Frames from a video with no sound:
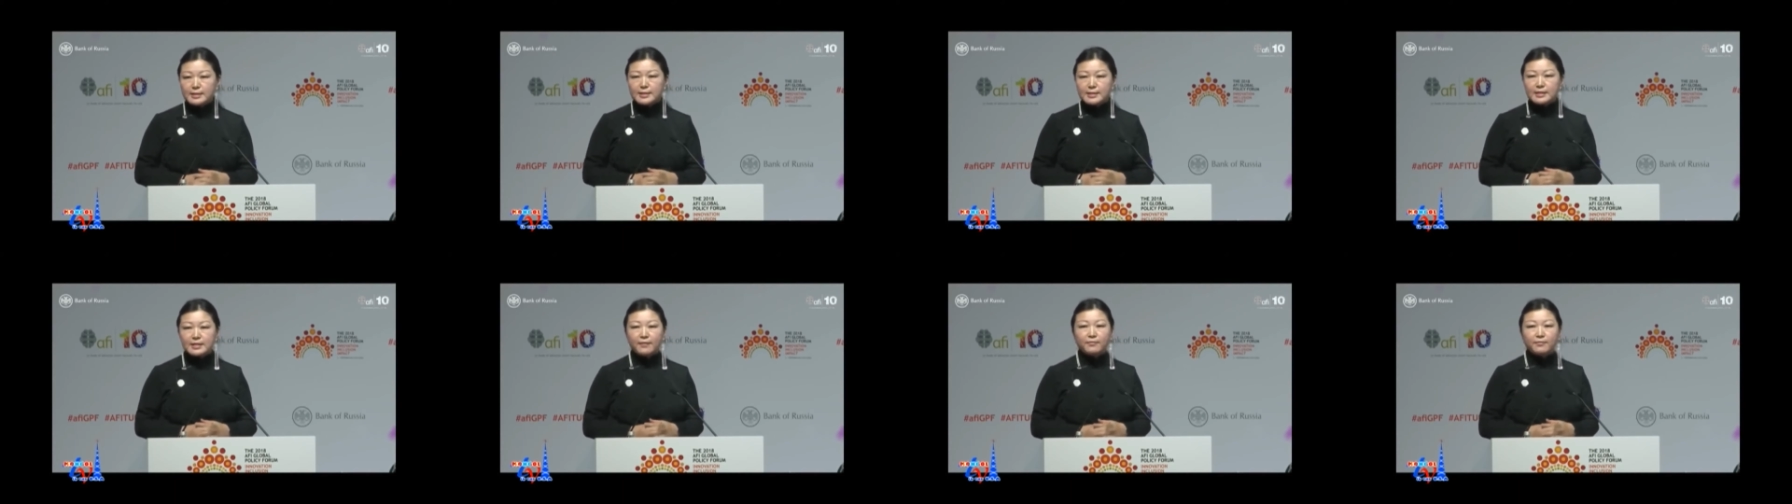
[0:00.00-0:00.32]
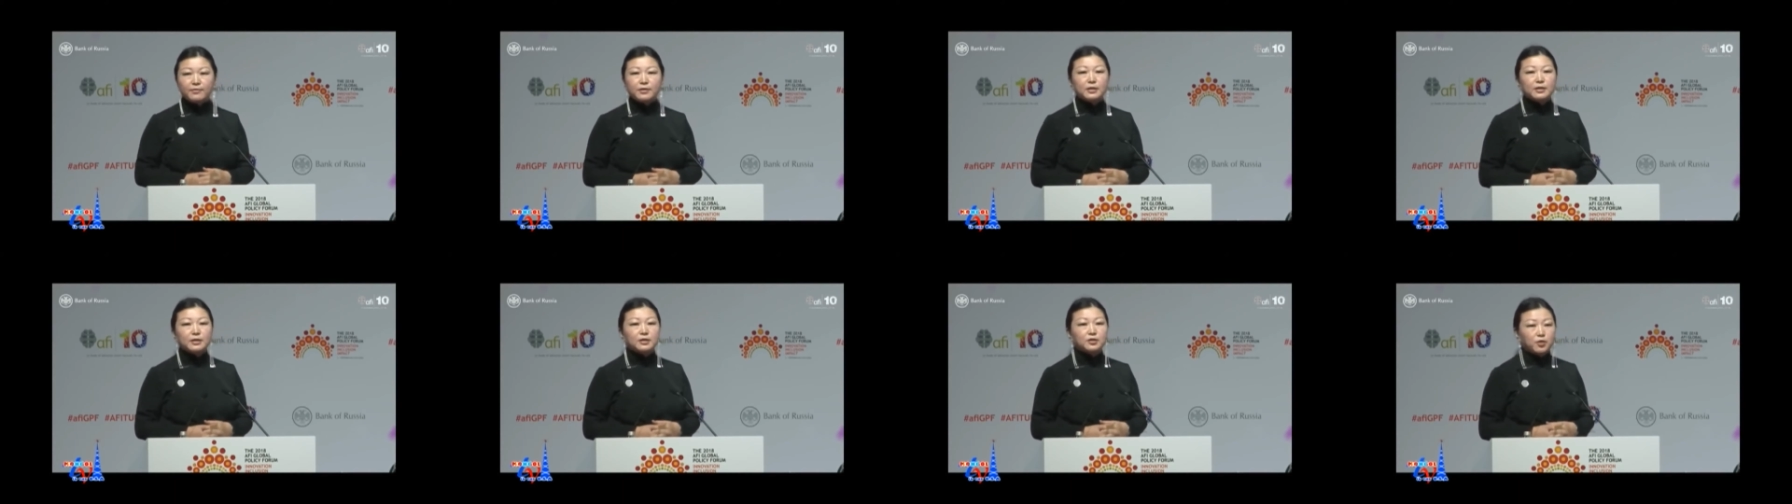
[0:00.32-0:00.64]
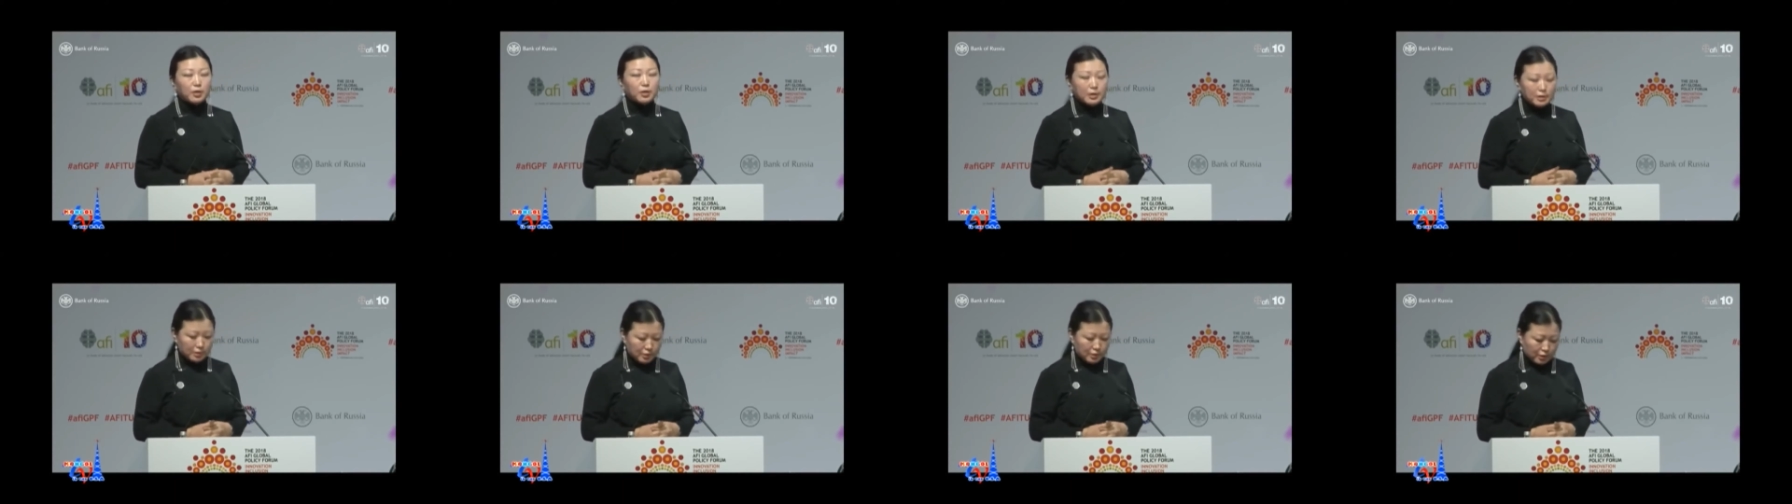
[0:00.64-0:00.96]
savings
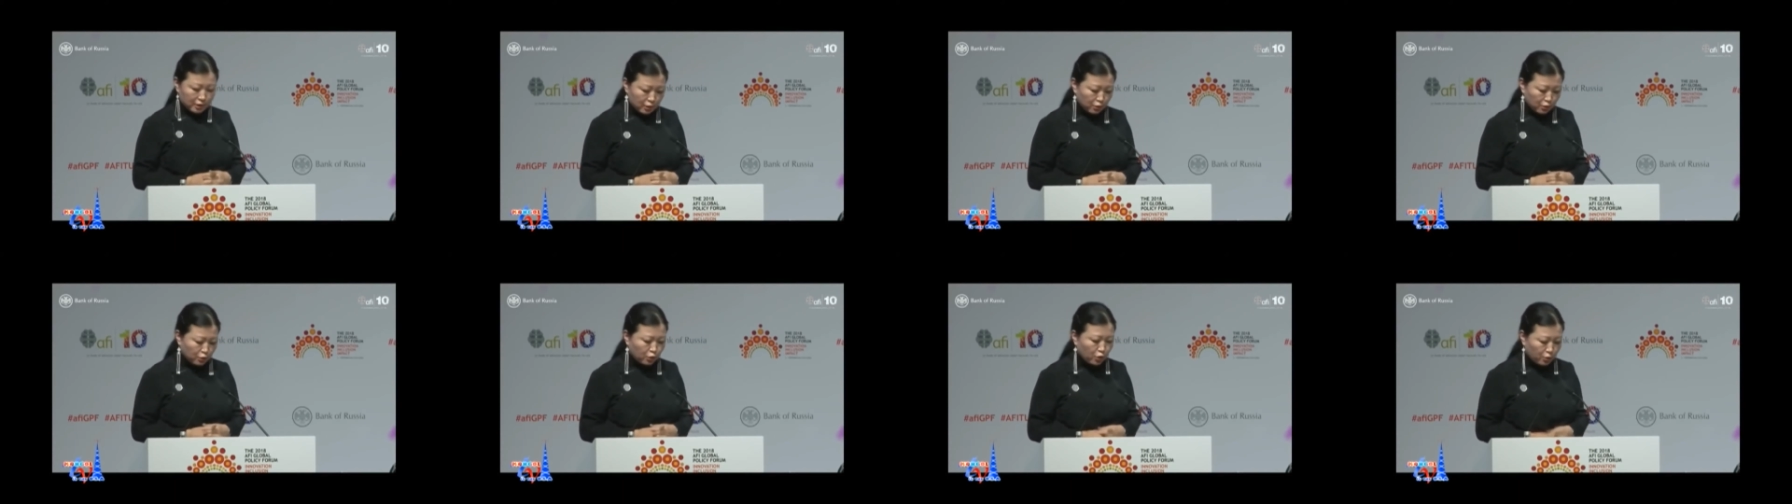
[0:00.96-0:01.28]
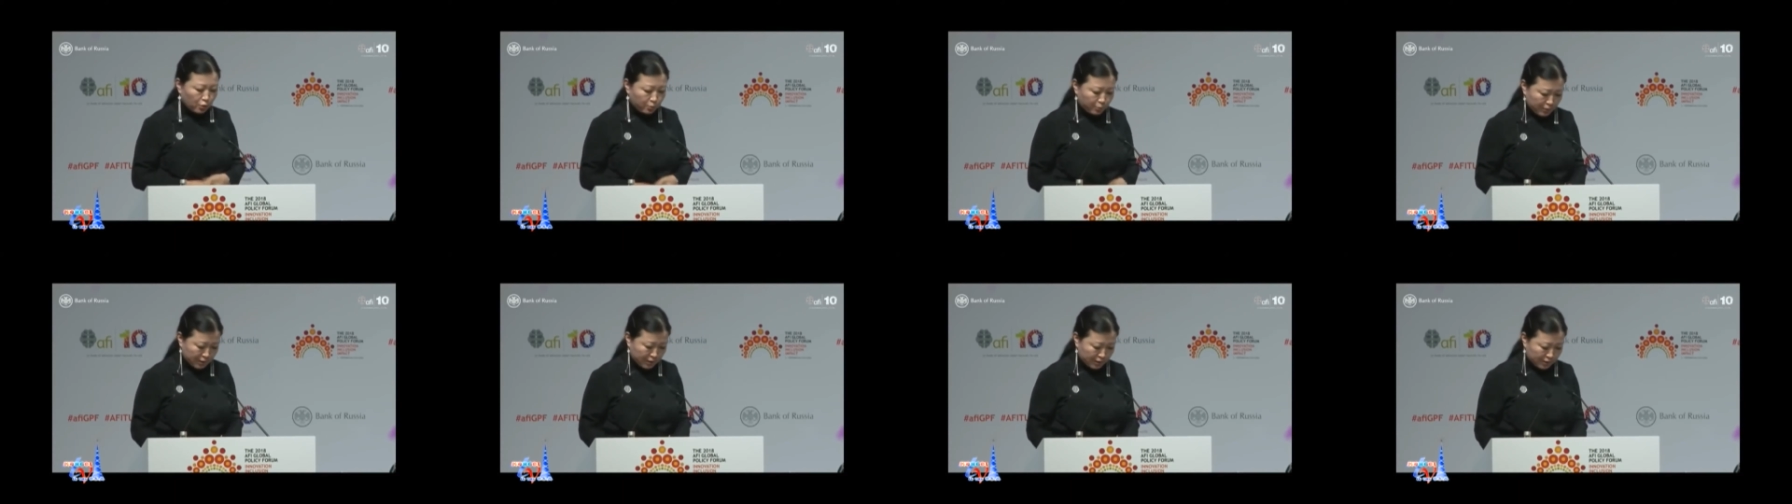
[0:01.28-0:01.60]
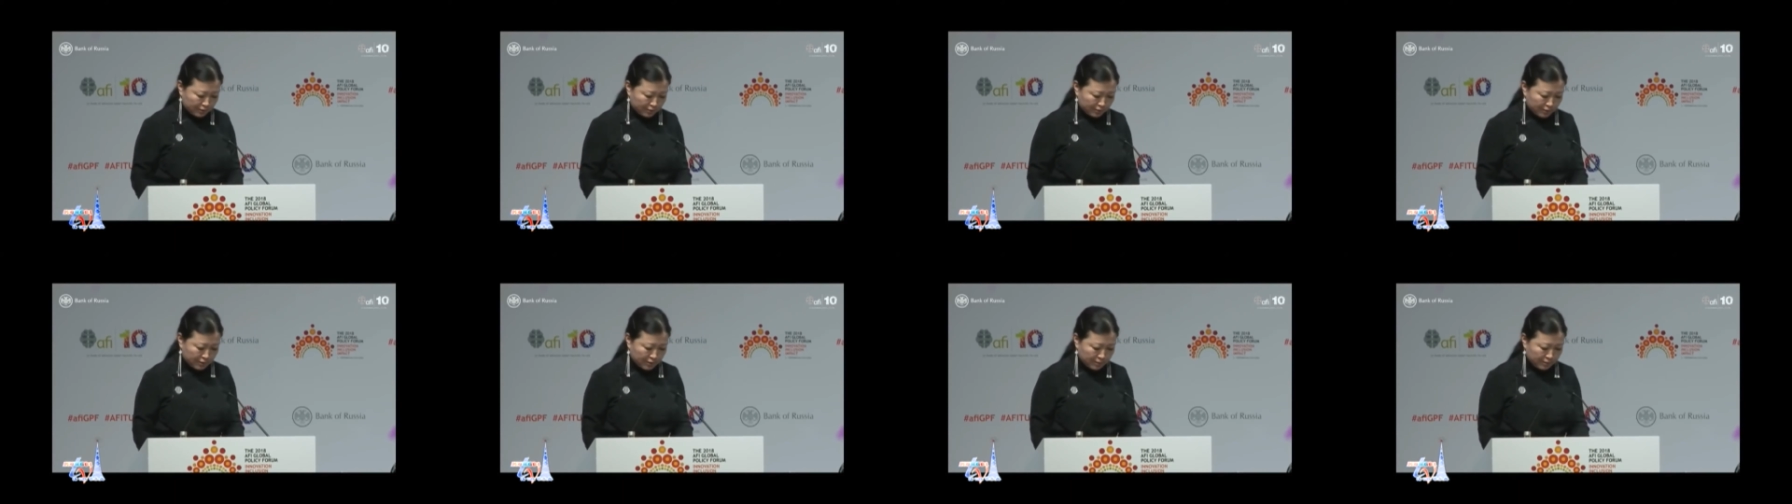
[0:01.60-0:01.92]
and credit
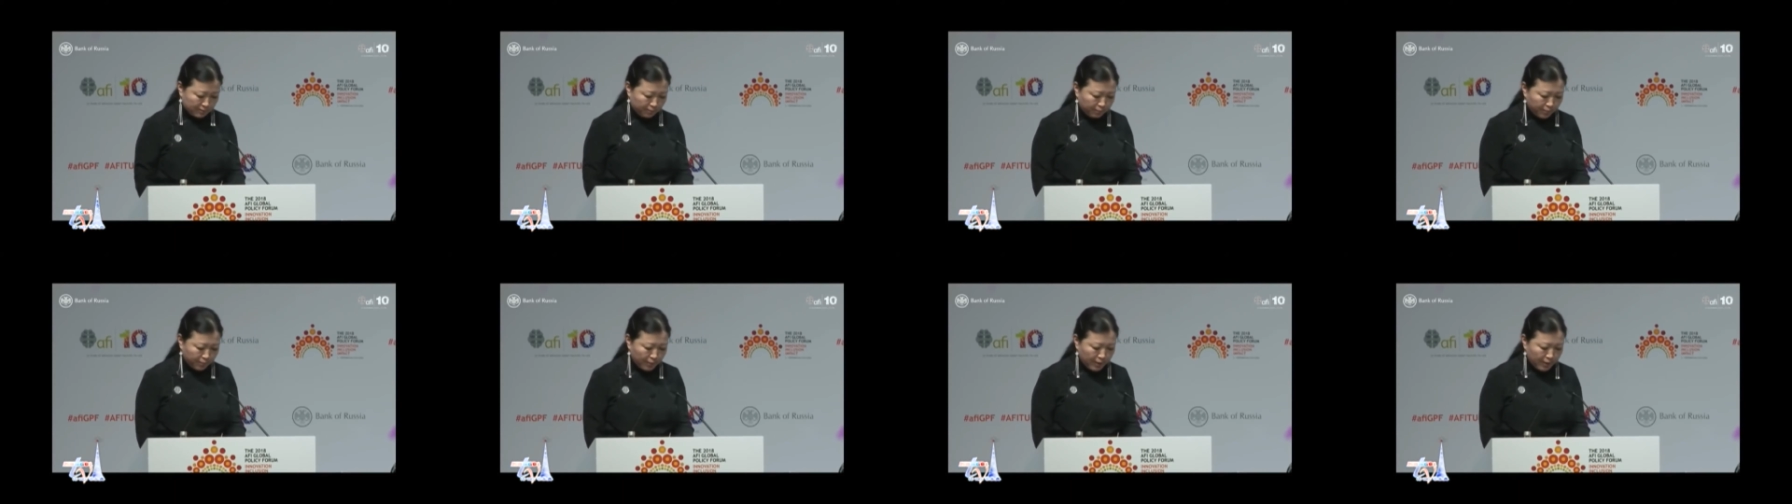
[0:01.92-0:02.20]
cooperatives.